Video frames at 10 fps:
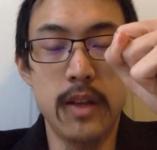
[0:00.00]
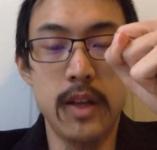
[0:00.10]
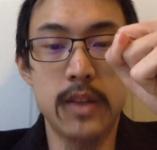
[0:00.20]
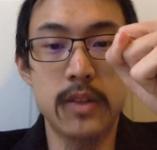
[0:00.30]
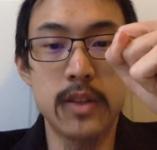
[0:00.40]

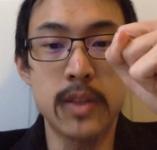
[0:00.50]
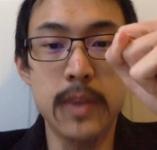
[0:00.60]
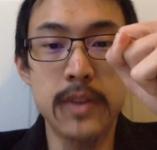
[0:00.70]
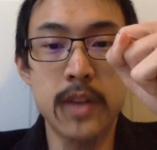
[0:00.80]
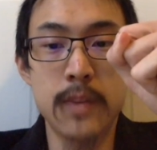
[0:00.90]
The
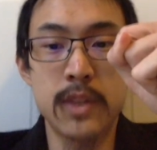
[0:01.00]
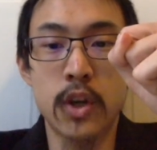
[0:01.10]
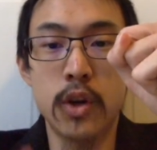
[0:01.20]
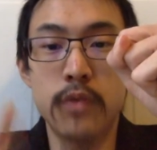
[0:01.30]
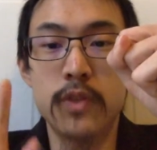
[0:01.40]
space-time is
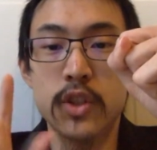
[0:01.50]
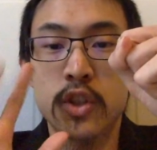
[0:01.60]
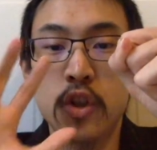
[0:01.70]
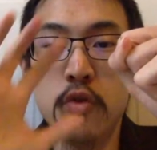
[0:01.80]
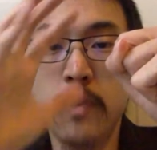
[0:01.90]
curved
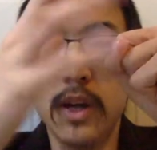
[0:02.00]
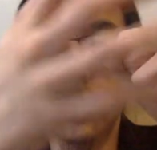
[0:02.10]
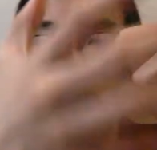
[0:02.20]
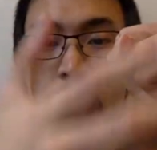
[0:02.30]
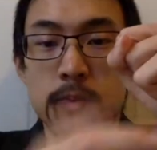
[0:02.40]
so
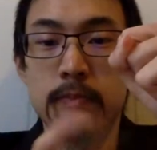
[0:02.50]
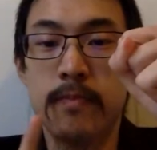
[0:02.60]
much